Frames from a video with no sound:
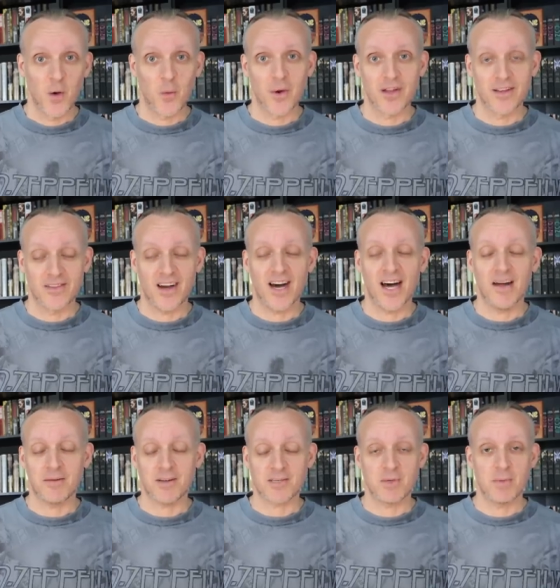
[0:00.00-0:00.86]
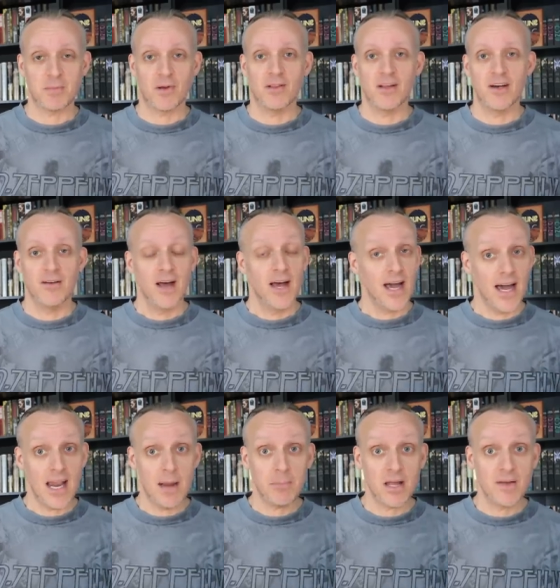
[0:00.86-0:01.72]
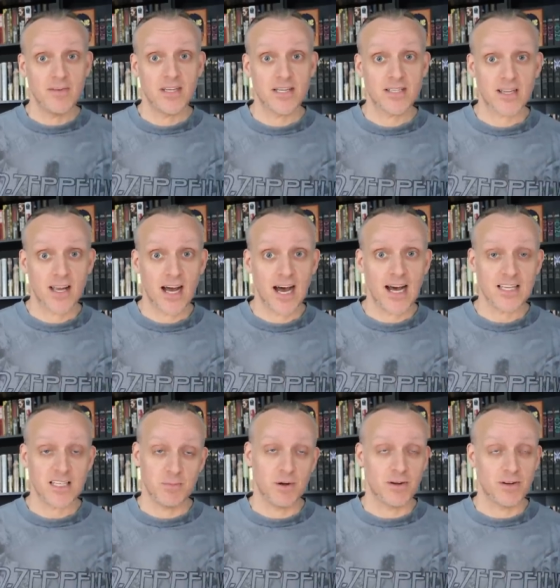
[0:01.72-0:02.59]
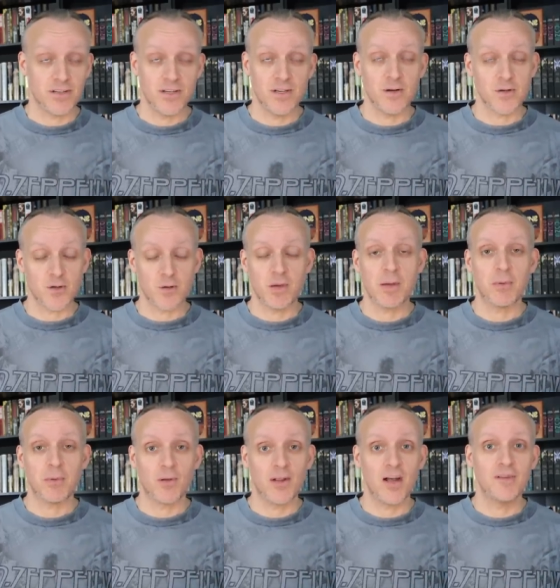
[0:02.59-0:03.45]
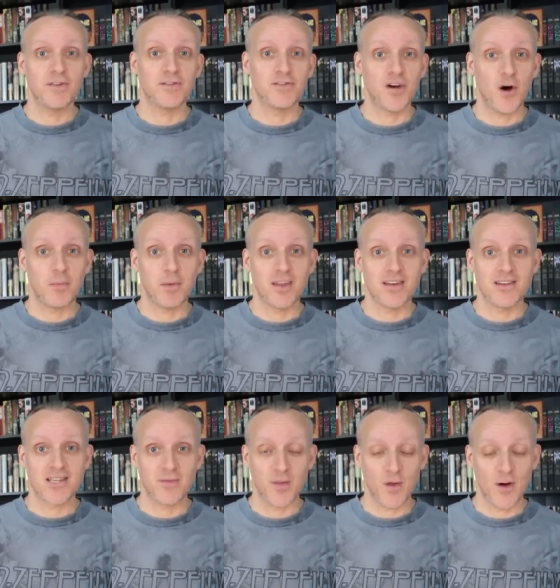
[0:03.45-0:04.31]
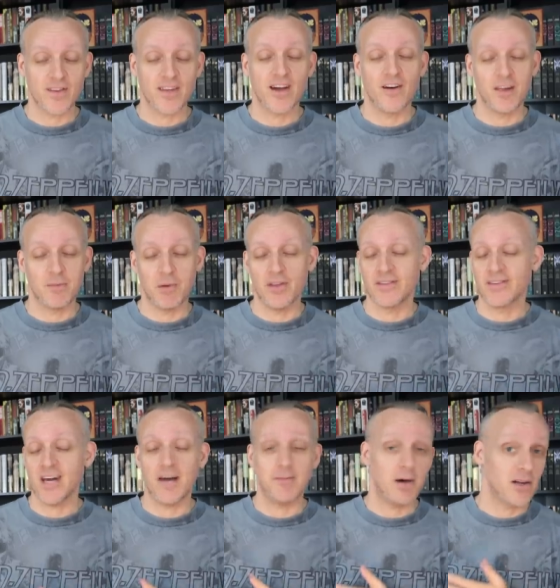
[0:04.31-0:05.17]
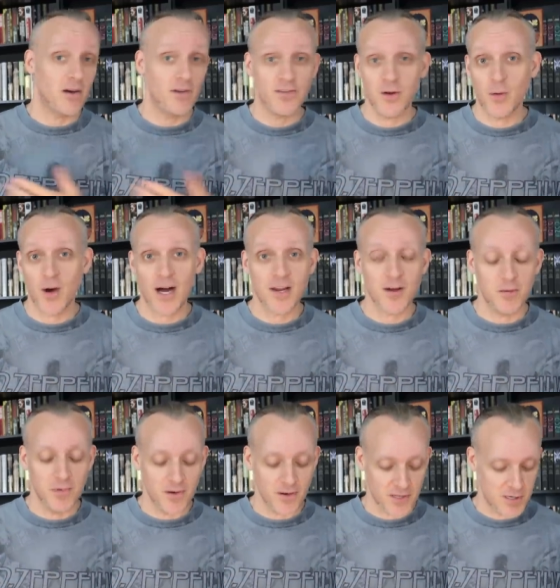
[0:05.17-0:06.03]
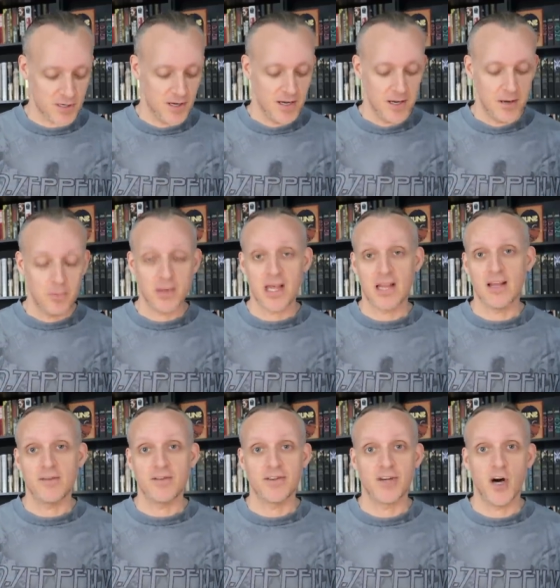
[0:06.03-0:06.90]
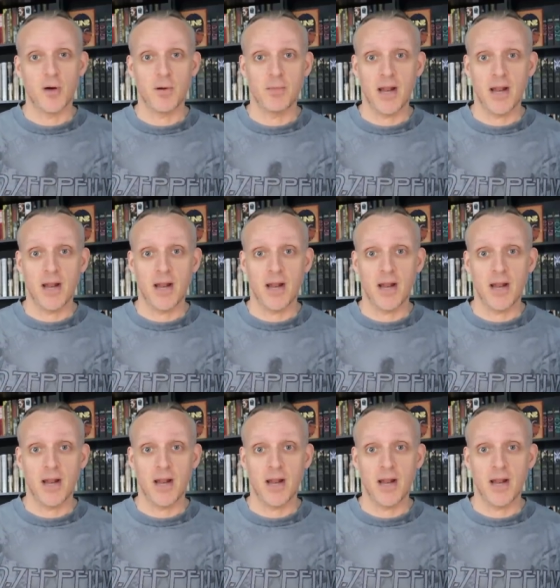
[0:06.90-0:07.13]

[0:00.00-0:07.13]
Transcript: Wheel of Time, because people love... And I believe he does the Cosmere, too. So people love to tell me this, even though I tell them all the time, I don't do audiobooks, but they'd love to tell me.